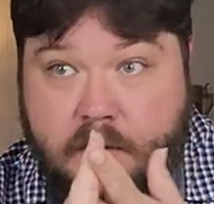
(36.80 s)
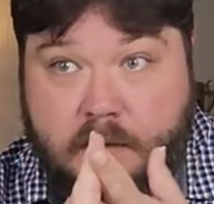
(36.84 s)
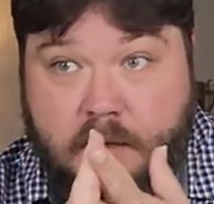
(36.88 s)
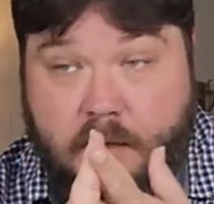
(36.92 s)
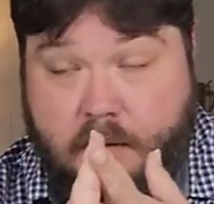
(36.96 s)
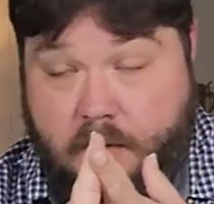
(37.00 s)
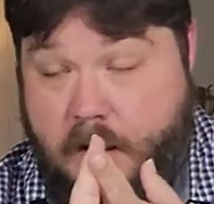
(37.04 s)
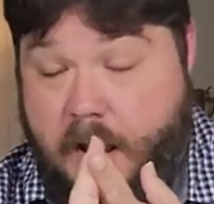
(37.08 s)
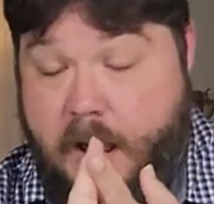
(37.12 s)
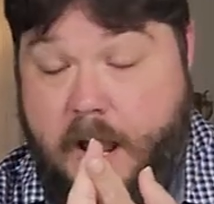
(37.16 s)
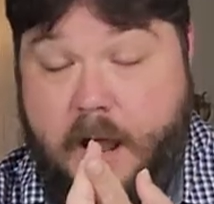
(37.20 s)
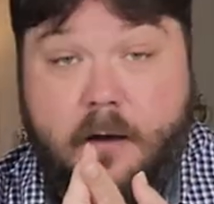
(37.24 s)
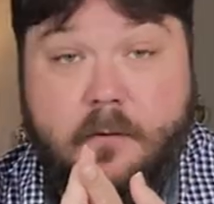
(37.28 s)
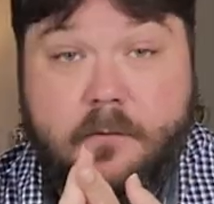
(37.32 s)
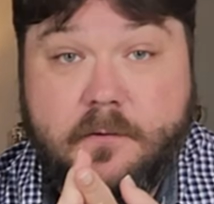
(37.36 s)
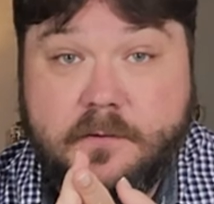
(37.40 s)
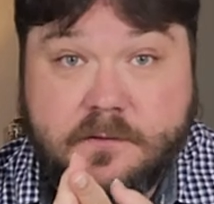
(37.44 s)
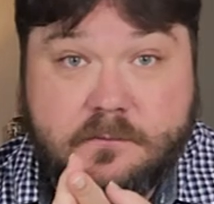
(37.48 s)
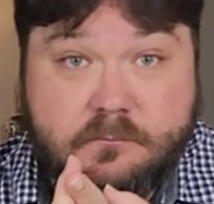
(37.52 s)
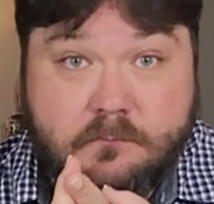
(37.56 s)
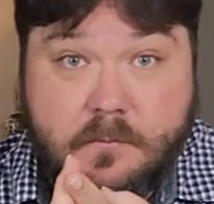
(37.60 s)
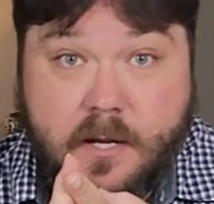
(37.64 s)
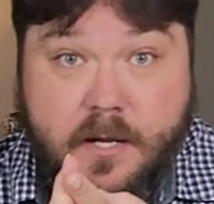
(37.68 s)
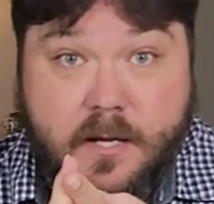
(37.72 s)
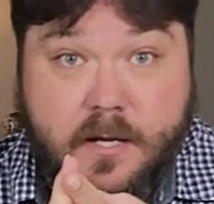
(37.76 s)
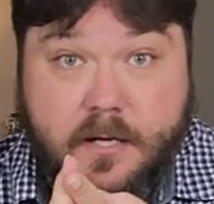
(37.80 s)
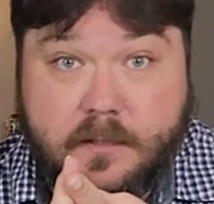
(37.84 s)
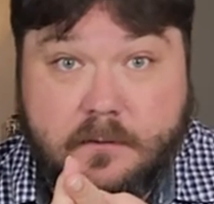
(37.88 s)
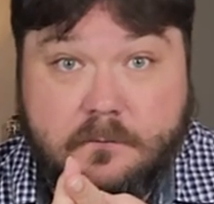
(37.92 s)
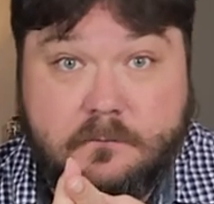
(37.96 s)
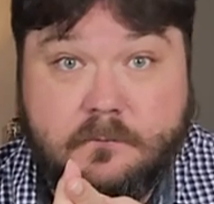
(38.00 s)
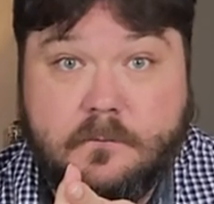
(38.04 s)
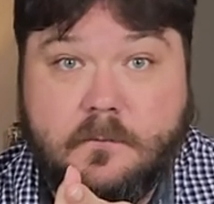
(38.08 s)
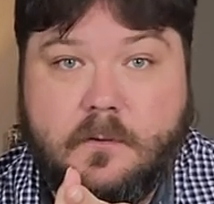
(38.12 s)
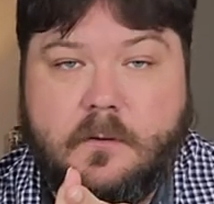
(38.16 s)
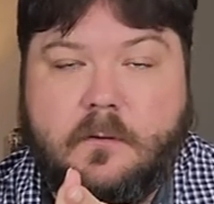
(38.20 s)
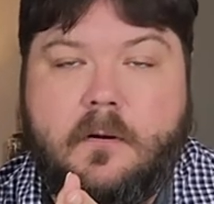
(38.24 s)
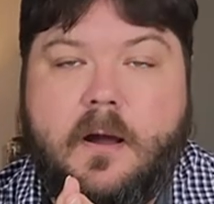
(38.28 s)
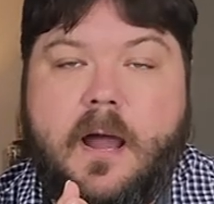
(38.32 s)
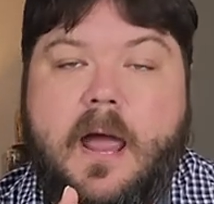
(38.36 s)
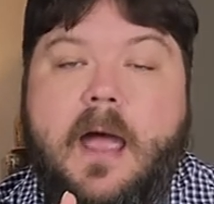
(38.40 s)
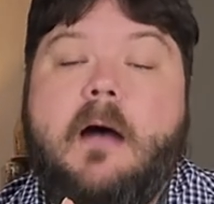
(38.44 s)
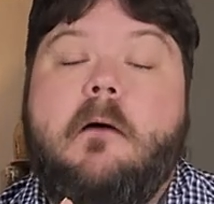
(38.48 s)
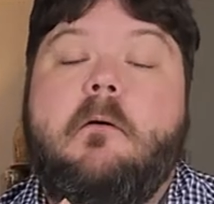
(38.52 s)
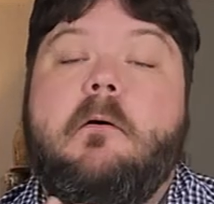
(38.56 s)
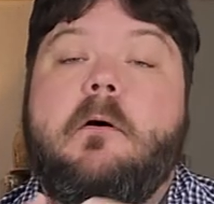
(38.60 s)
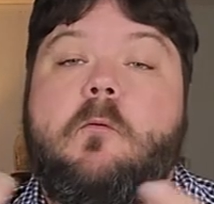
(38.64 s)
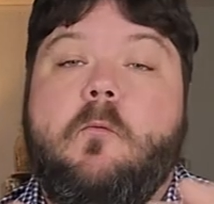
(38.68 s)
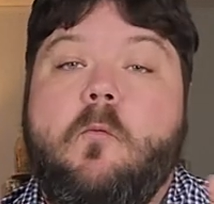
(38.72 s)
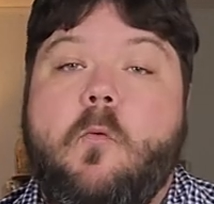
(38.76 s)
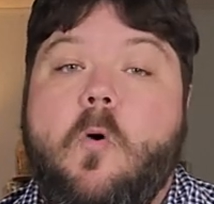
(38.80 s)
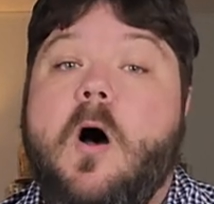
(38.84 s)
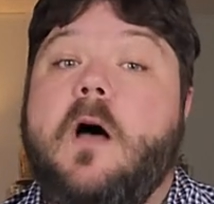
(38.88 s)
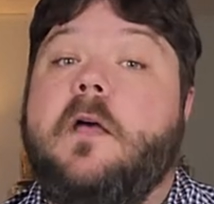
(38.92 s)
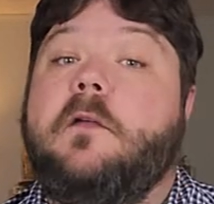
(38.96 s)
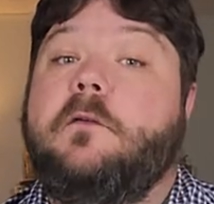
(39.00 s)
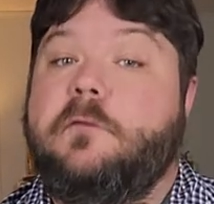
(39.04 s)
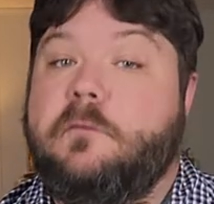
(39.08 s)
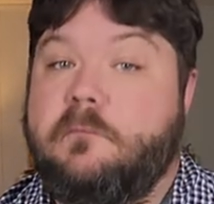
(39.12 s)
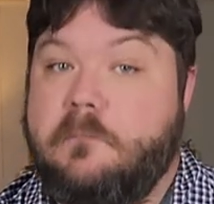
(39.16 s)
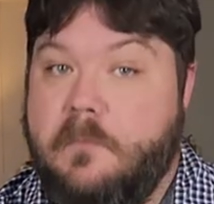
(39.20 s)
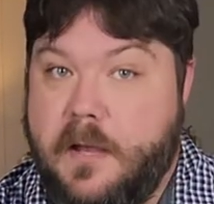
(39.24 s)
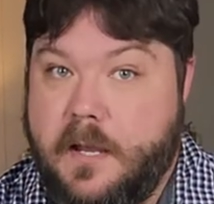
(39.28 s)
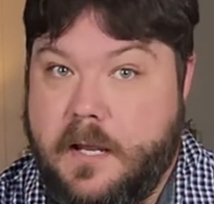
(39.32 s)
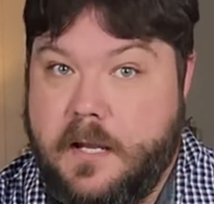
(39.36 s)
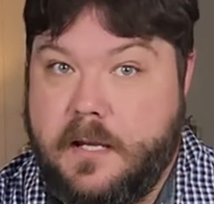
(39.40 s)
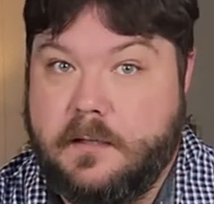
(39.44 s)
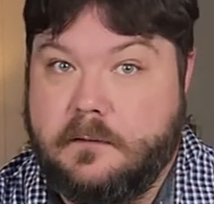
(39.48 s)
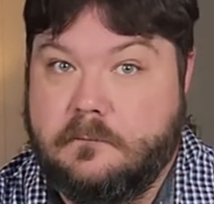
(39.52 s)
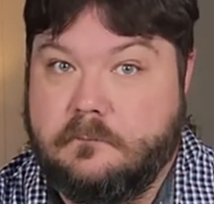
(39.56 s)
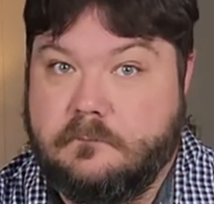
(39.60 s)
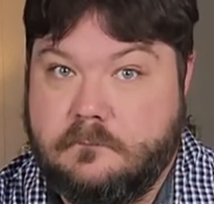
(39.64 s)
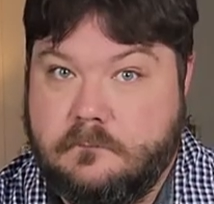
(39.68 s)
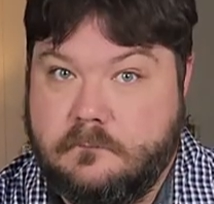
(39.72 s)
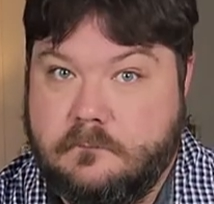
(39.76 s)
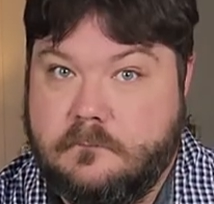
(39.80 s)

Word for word: how it's made, or how it was made.